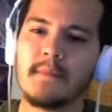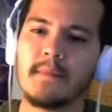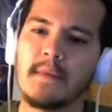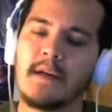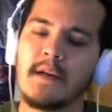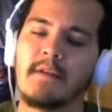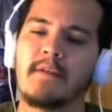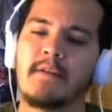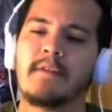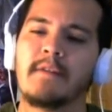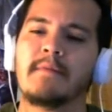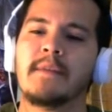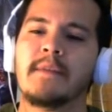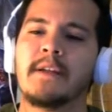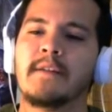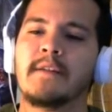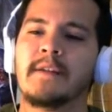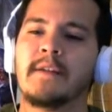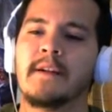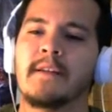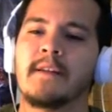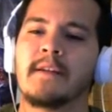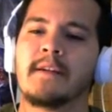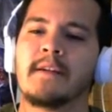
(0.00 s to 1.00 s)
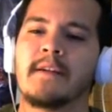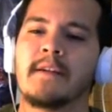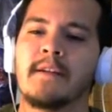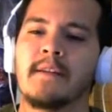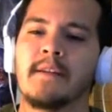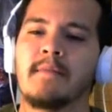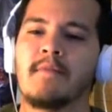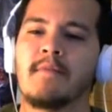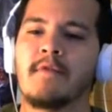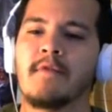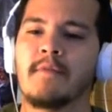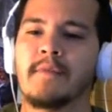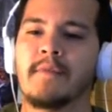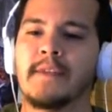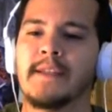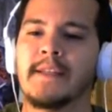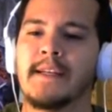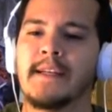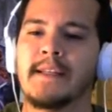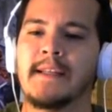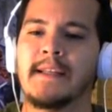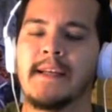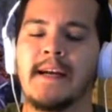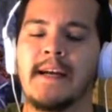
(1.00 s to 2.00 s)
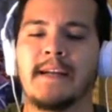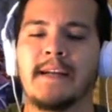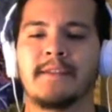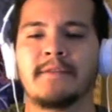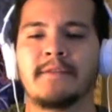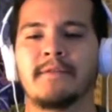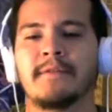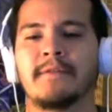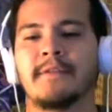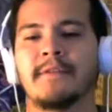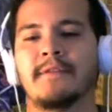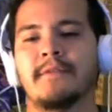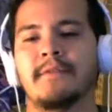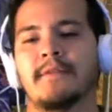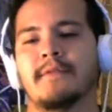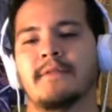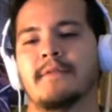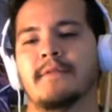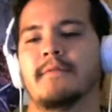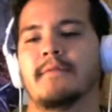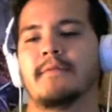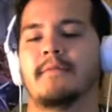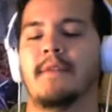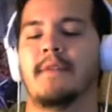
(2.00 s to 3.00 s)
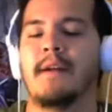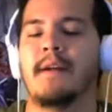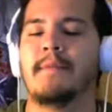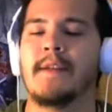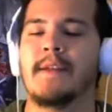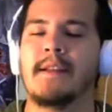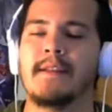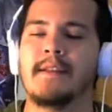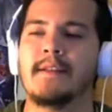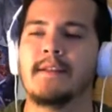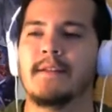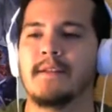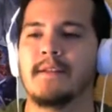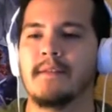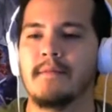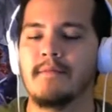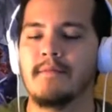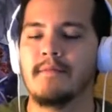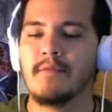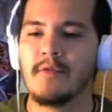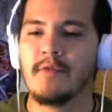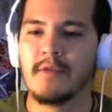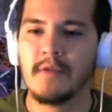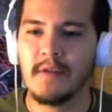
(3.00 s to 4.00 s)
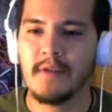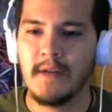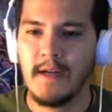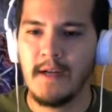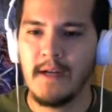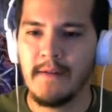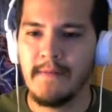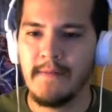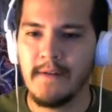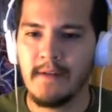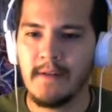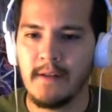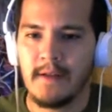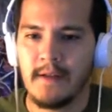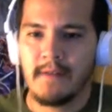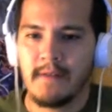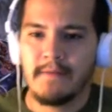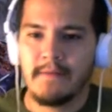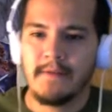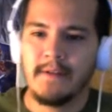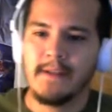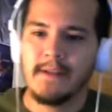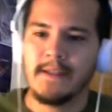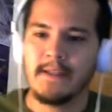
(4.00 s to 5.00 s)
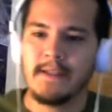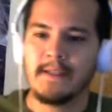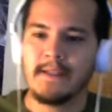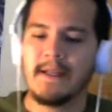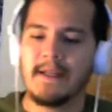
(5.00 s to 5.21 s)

I would have much rather gone the more protect the castle route. I mean, the more, I feel like for this,